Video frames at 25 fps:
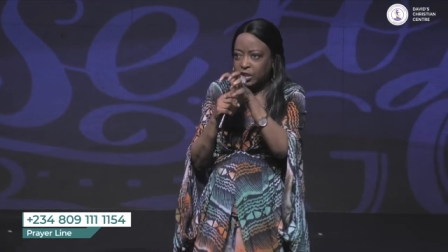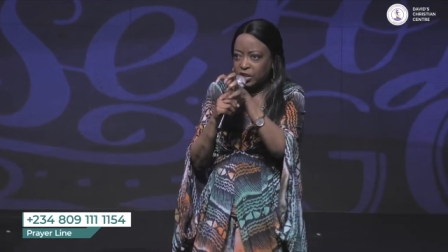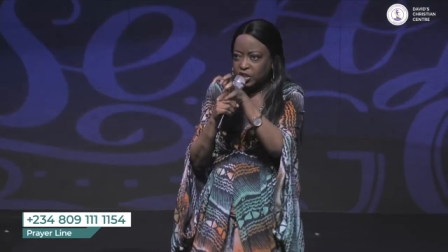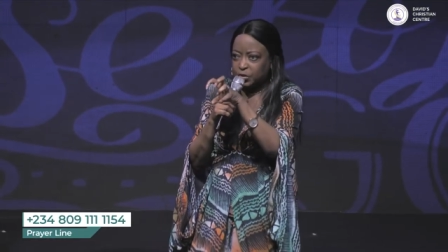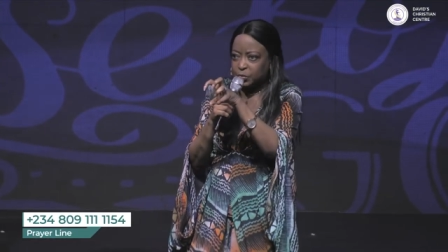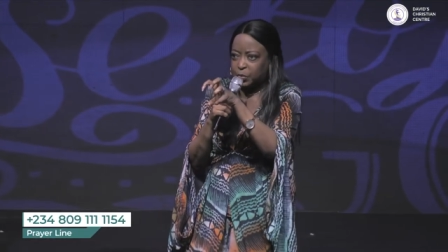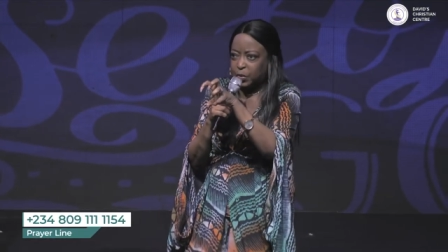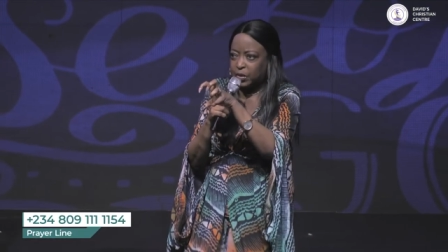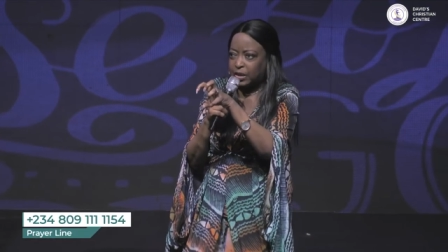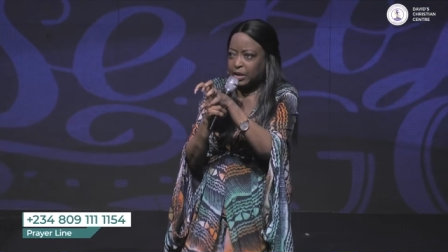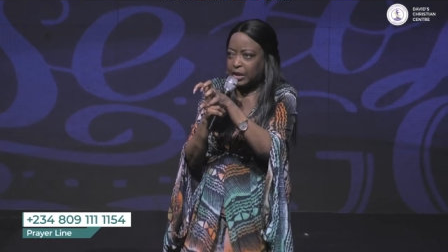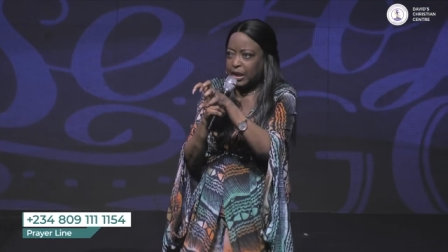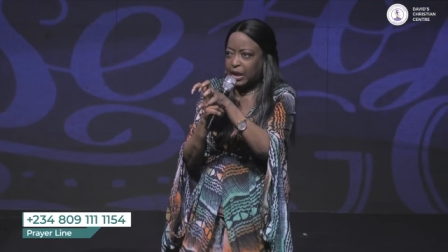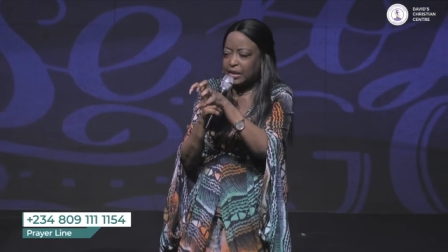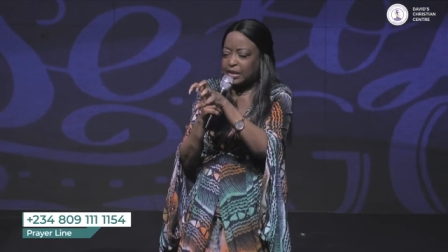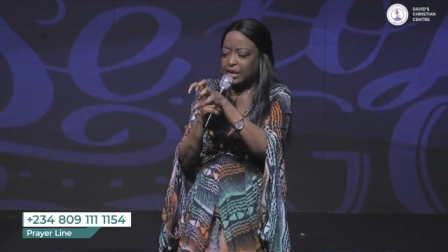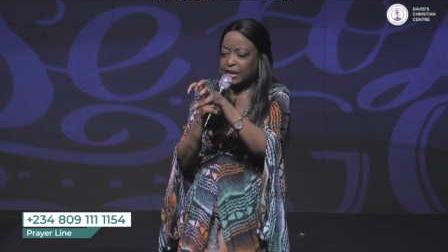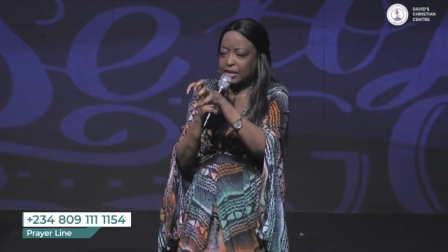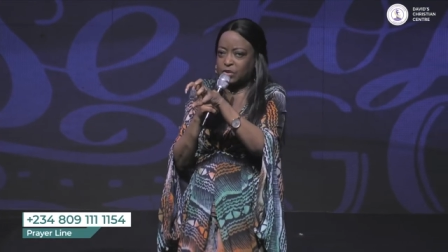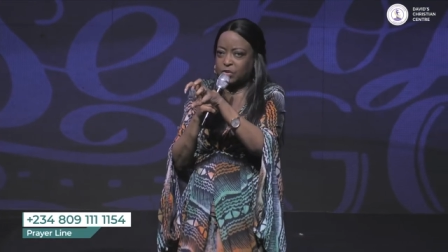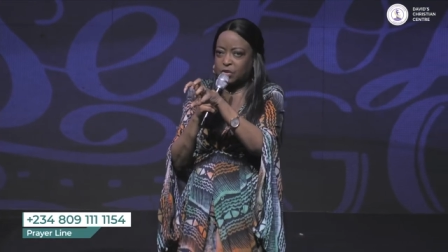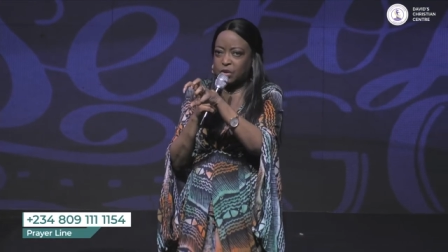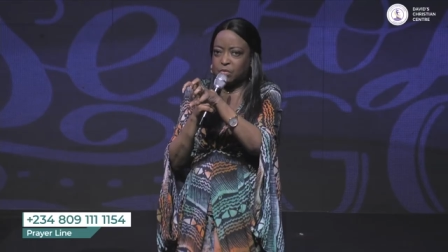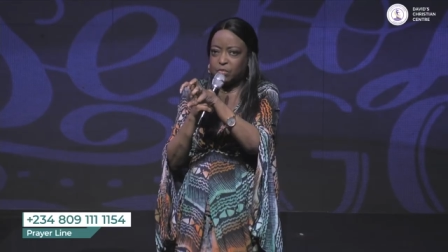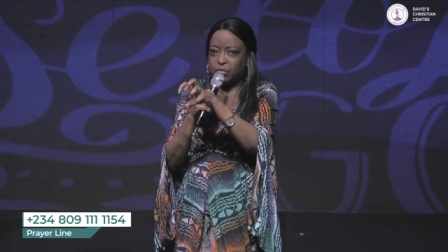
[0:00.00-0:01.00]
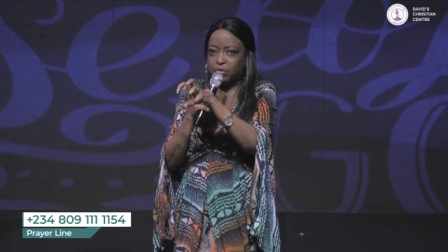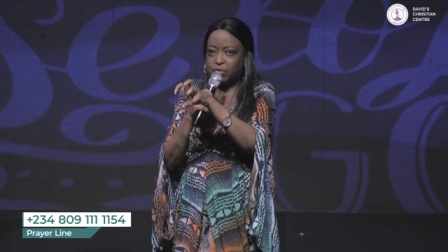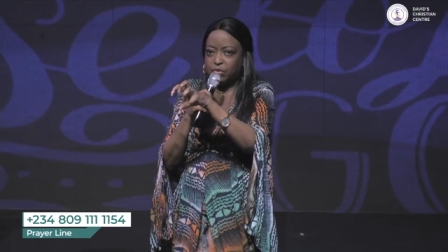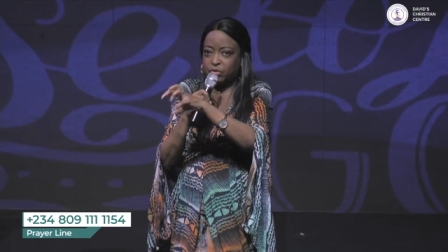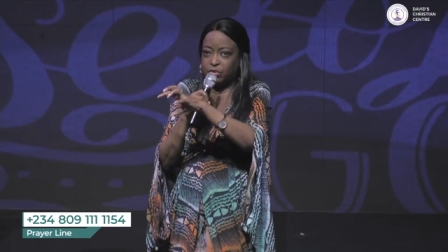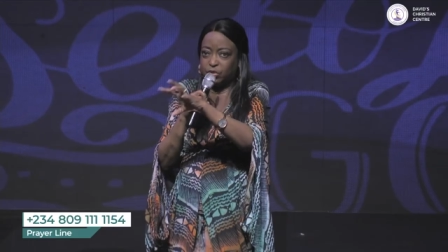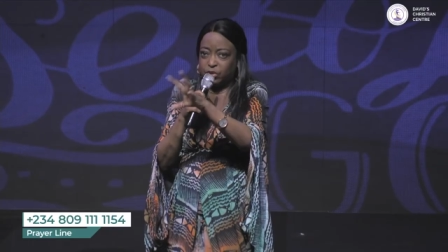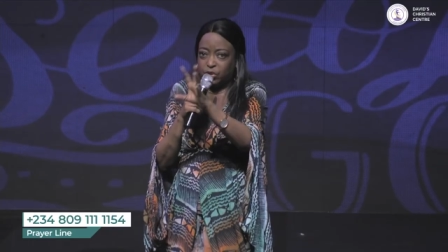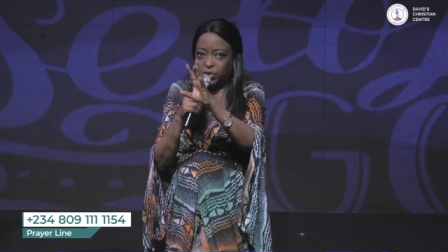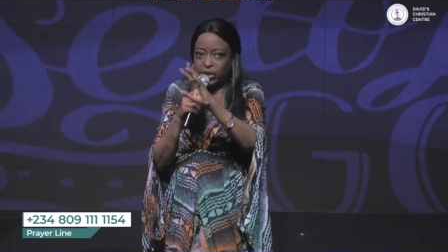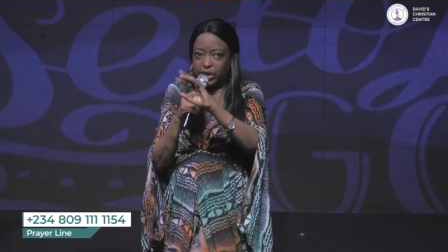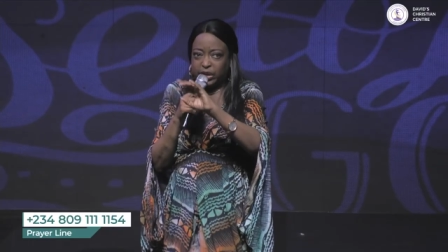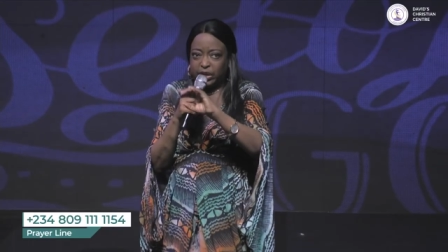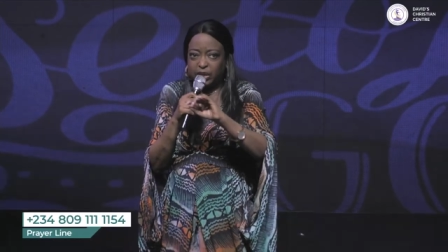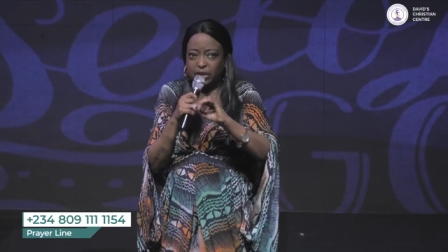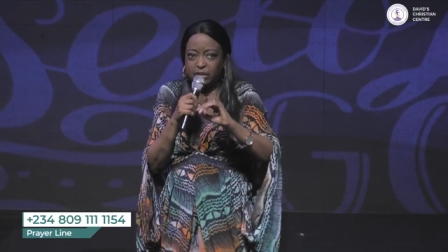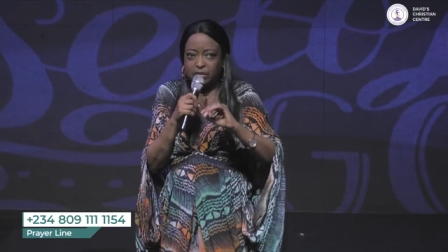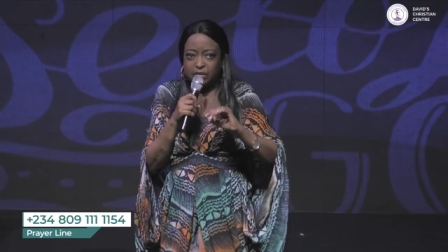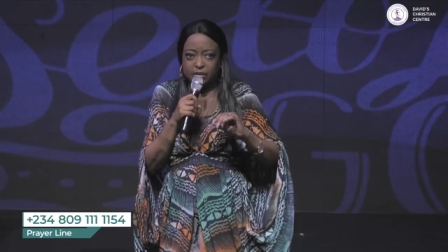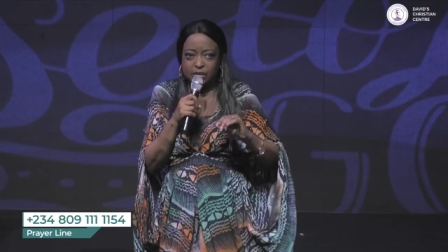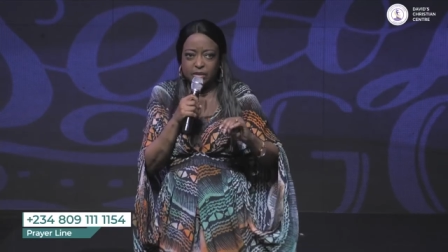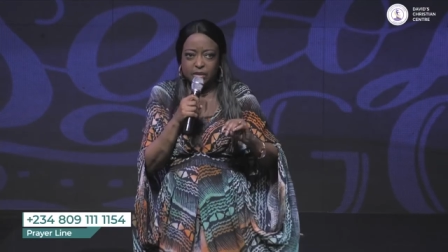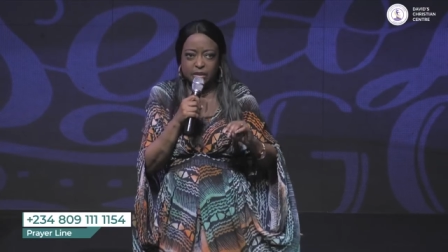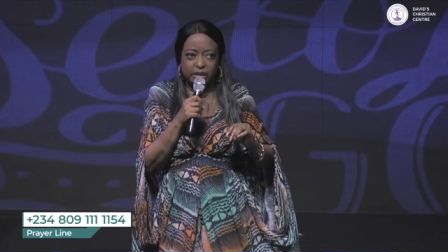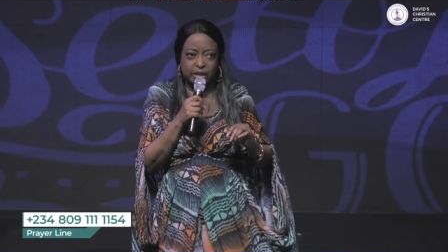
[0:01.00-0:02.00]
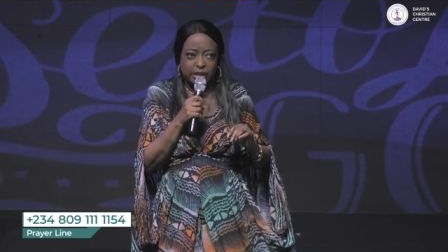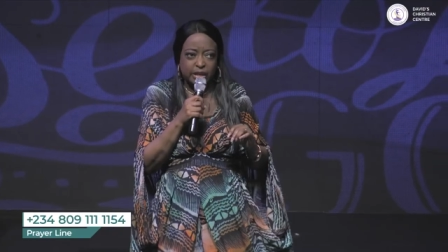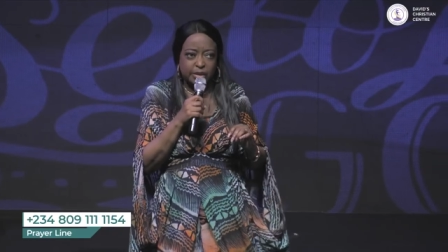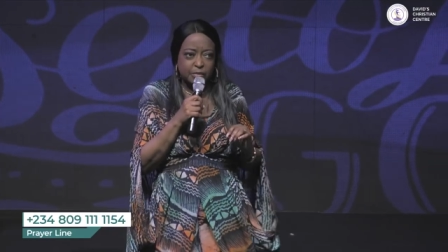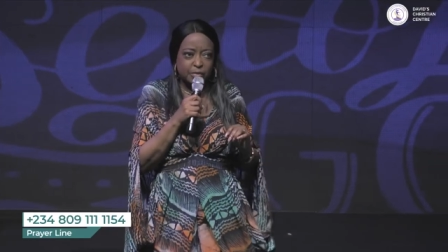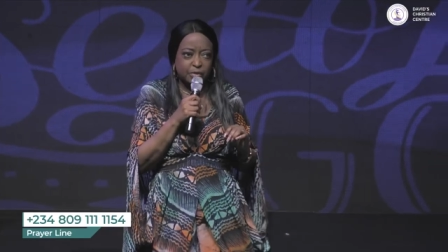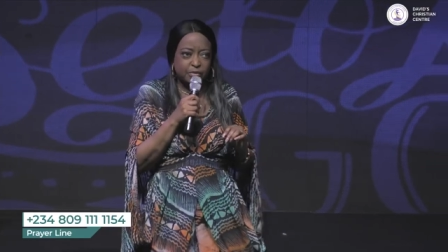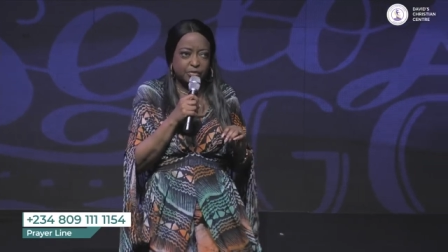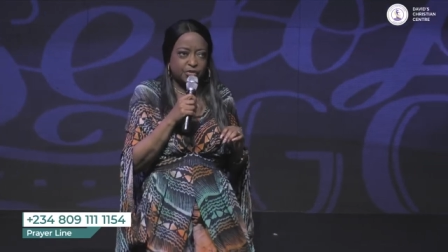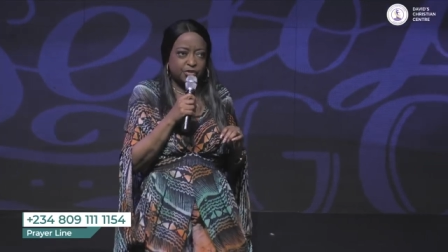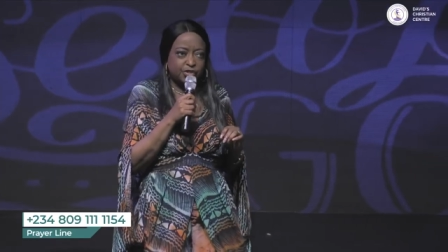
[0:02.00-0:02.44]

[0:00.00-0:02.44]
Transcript: The spotlight has come on you. You are healed in the name